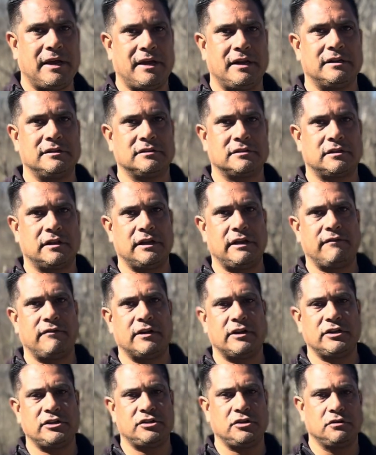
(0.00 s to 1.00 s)
a hidden sleeve
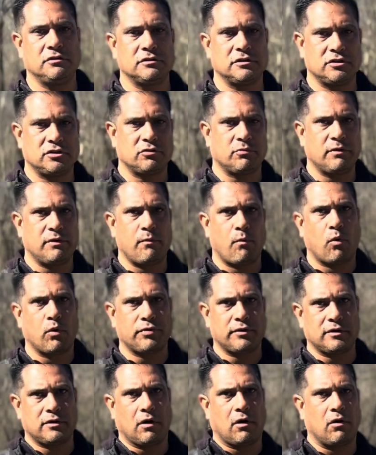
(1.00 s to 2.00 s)
that he's using to reward
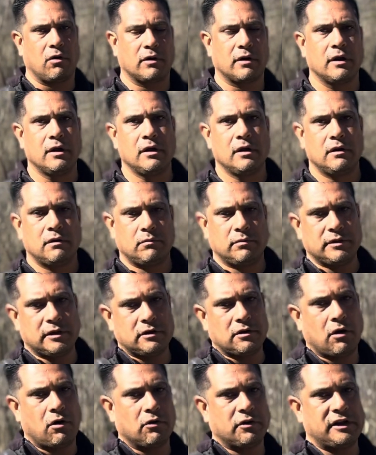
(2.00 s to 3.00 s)
the dog when the
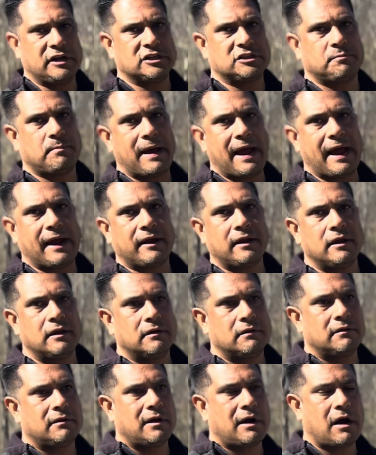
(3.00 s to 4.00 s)
dog gets back.
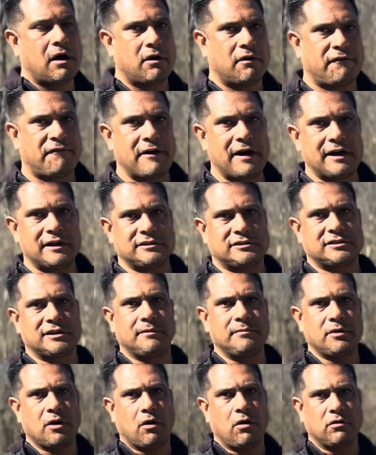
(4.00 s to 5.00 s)
I'll find
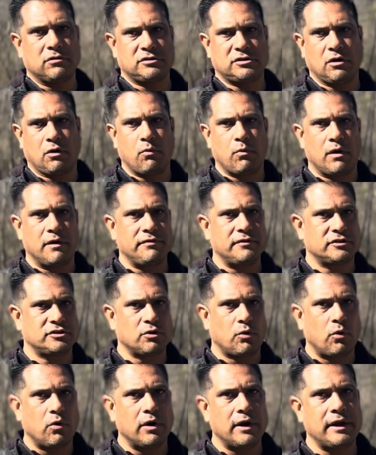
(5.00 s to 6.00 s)
some dogs don't want the
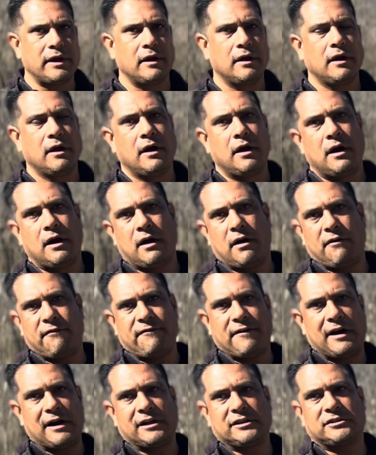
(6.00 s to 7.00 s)
toy. I'll
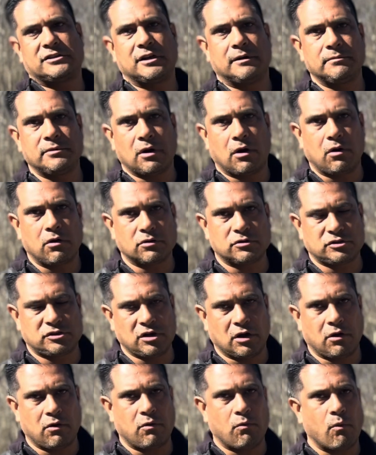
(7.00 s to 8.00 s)
find some dogs
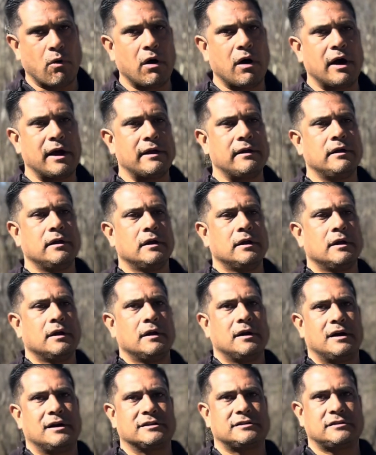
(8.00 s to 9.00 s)
don't want
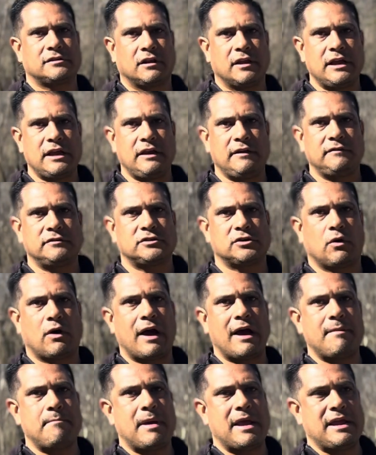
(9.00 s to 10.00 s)
a sleeve, so
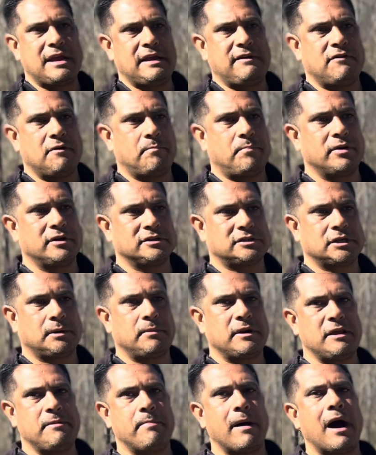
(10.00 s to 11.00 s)
I may even put
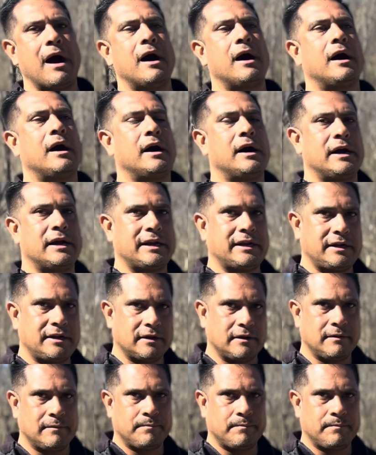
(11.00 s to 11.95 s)
somebody behind